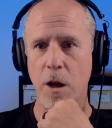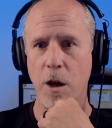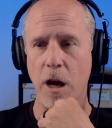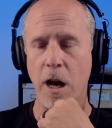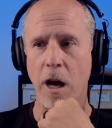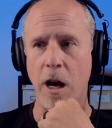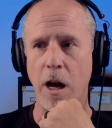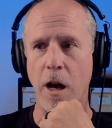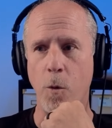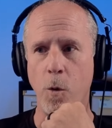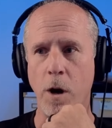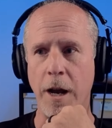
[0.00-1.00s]

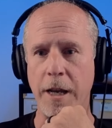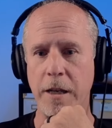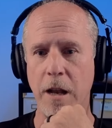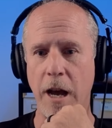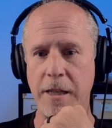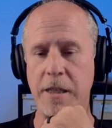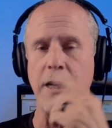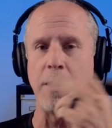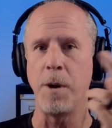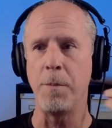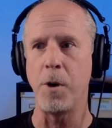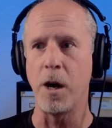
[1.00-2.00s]
where I said to
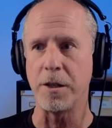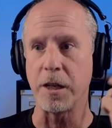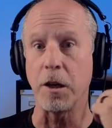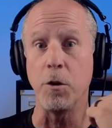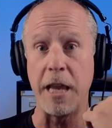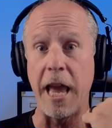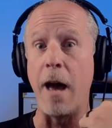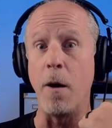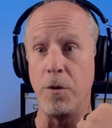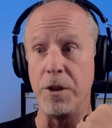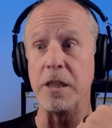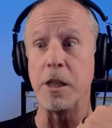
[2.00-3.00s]
my boss, I go, yeah,
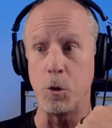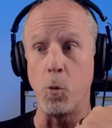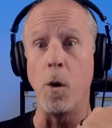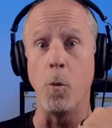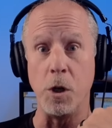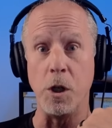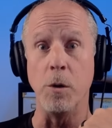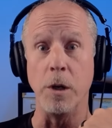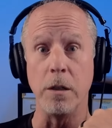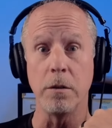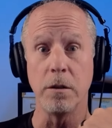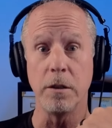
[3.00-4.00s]
this is what we're doing.
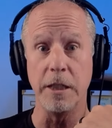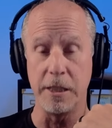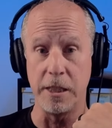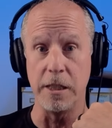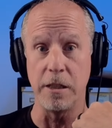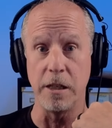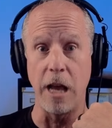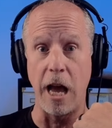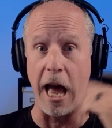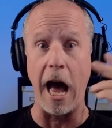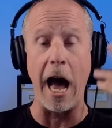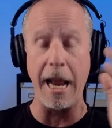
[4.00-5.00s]

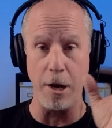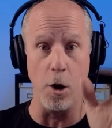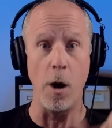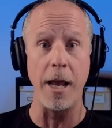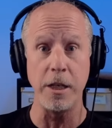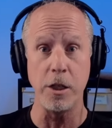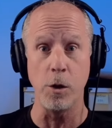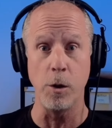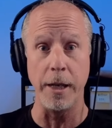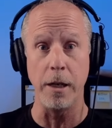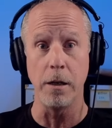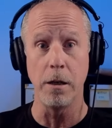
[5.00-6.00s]
I know how to do
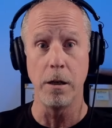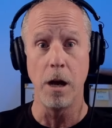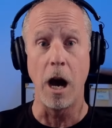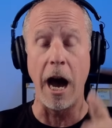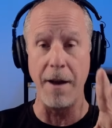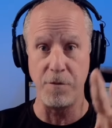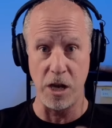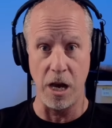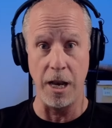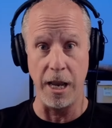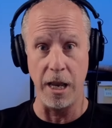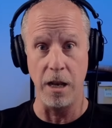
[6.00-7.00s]
it. I've
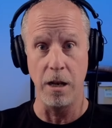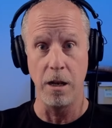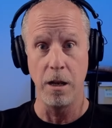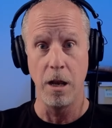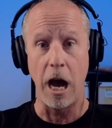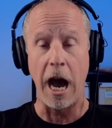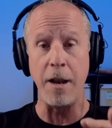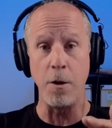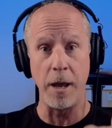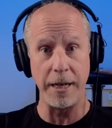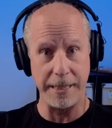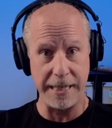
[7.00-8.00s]
done it. I know
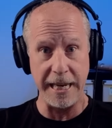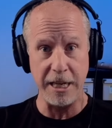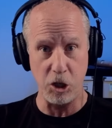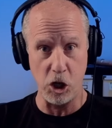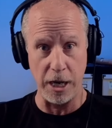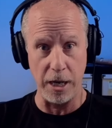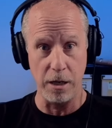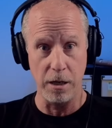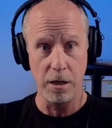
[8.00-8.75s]
how to teach it,